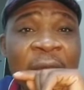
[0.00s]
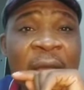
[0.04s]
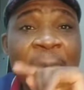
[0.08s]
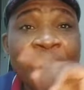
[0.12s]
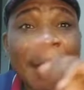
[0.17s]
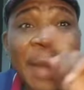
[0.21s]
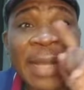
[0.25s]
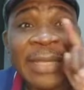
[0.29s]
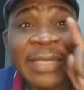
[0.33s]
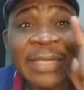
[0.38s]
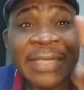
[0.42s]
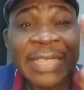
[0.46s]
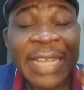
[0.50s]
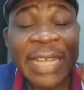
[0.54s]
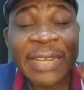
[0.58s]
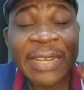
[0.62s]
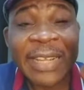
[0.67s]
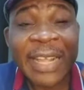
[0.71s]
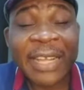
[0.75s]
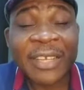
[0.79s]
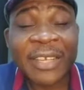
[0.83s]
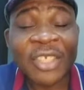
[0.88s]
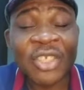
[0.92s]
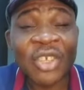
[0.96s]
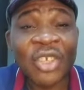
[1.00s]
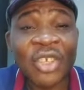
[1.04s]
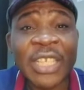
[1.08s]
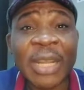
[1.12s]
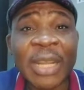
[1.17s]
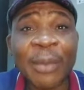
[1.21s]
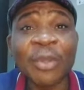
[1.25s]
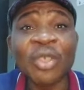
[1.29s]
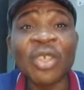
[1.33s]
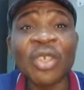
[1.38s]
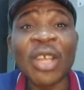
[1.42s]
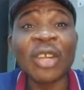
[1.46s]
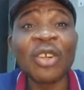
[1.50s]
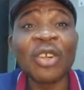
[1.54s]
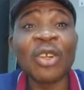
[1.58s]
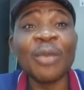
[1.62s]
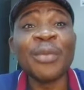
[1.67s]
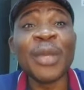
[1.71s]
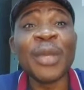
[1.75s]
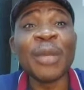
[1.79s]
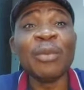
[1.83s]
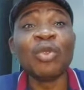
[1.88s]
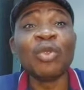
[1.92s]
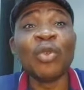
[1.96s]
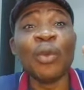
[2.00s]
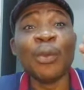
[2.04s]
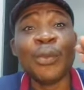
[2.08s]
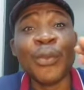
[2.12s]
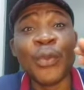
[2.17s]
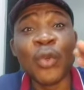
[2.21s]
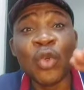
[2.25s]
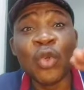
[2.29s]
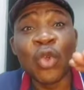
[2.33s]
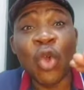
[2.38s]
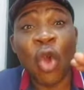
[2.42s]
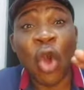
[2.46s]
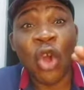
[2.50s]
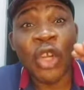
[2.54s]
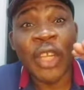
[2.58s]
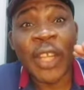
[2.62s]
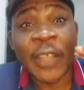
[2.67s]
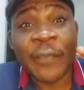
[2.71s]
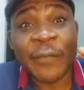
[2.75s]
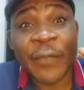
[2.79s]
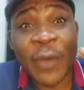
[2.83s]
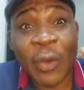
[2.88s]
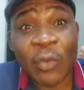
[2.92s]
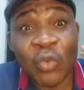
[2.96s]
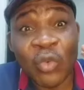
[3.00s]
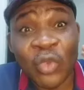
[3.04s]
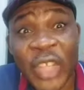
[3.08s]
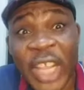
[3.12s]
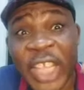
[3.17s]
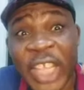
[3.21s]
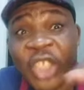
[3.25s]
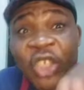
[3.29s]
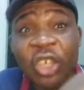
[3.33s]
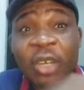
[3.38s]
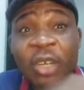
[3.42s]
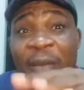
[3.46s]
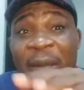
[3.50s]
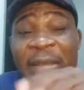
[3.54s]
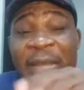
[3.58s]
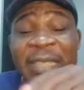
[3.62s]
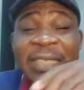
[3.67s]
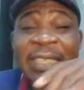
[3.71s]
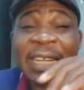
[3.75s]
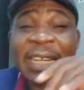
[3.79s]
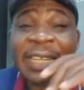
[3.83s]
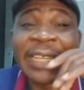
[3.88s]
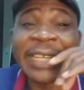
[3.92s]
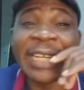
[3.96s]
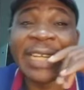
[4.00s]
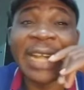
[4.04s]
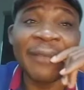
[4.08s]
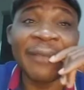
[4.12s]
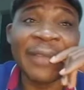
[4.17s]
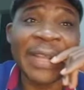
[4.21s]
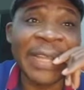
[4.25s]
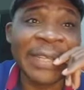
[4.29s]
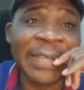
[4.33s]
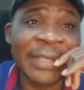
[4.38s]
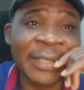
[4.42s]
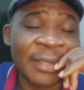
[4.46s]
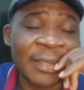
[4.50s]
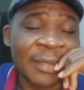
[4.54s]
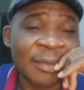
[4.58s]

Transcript: Mazen Nandekan is your leader, but you cannot be able to build on the foundation Mazen Nandekan have led.